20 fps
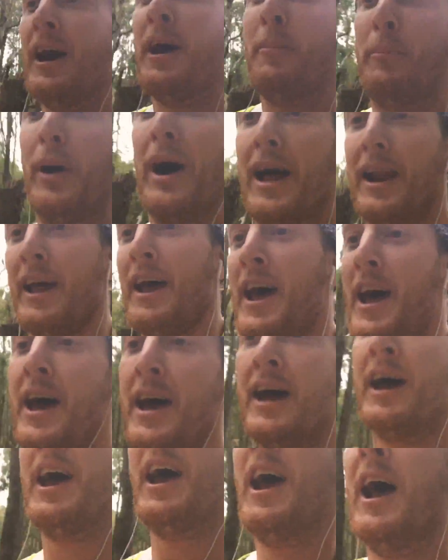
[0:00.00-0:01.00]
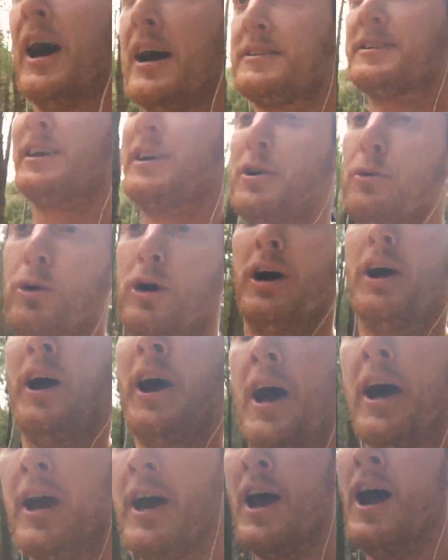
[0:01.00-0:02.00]
But I'll tell you what,
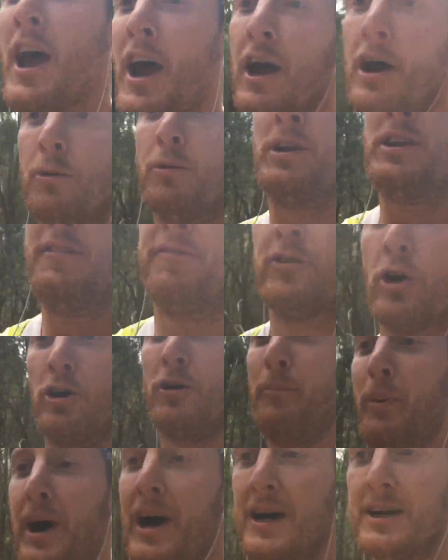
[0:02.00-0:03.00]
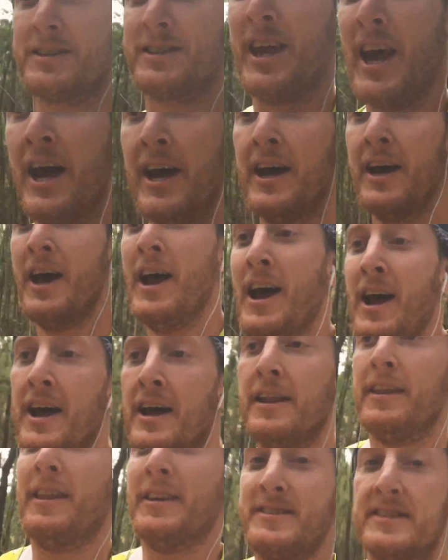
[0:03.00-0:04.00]
when you've gone past
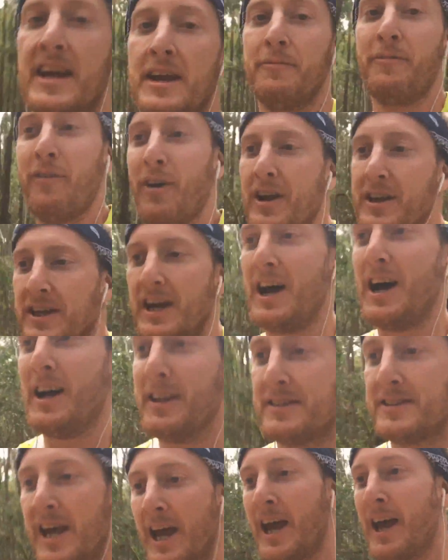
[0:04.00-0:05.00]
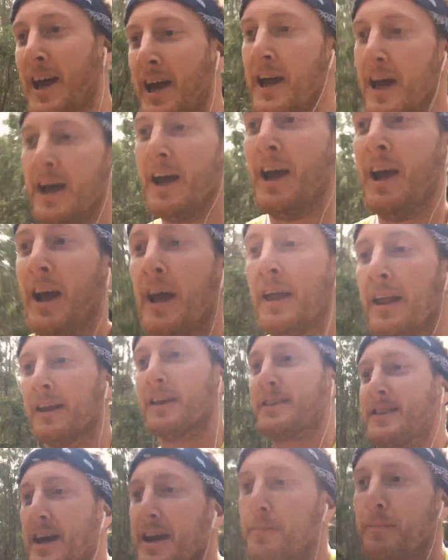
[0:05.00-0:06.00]
the same front yards,
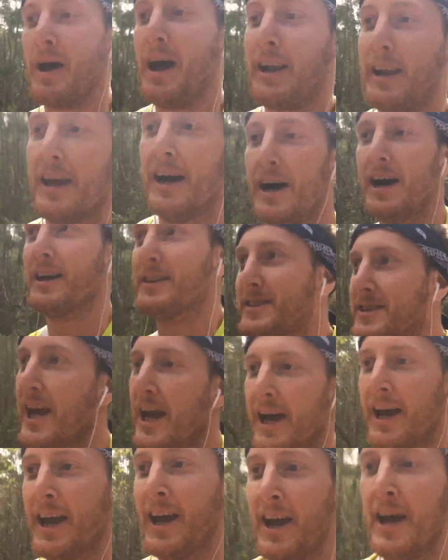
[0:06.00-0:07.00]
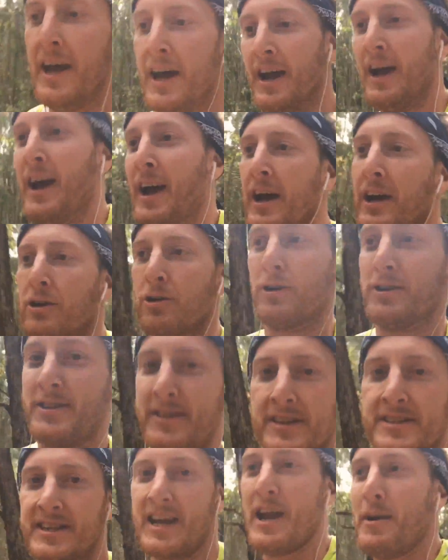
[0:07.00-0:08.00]
the same backyards, across
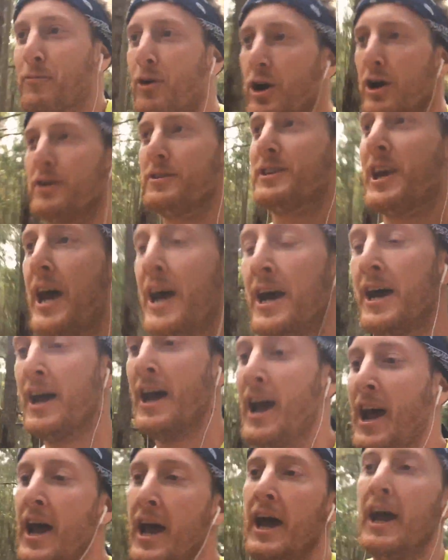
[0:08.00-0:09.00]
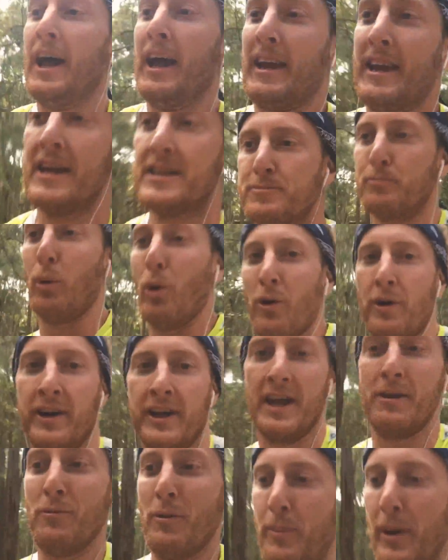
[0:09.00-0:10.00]
the same roads, it gets
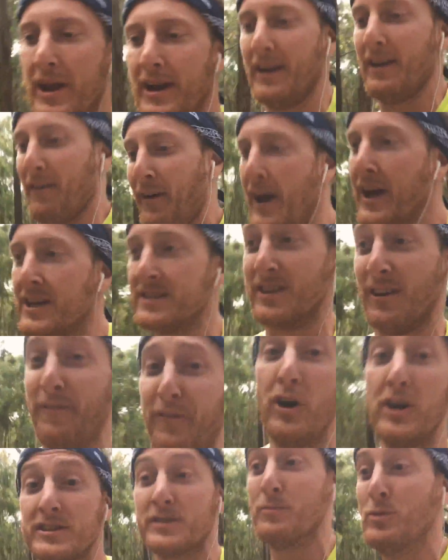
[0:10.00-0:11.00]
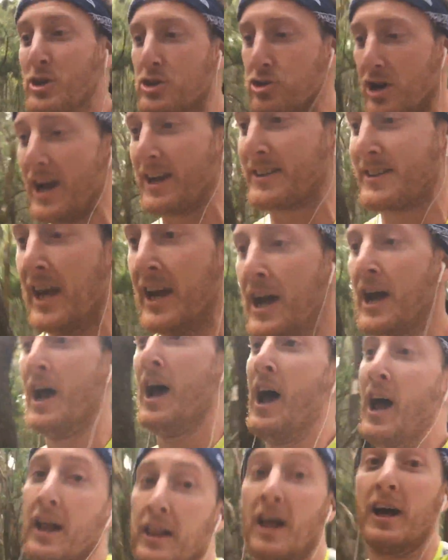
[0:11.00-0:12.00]
boring and repetitive. So find some new tracks
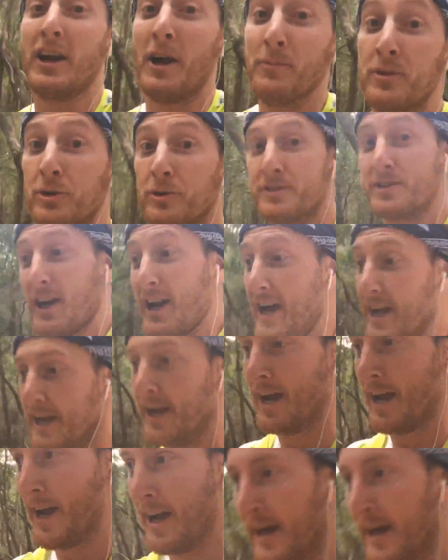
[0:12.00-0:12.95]
like I'm doing today.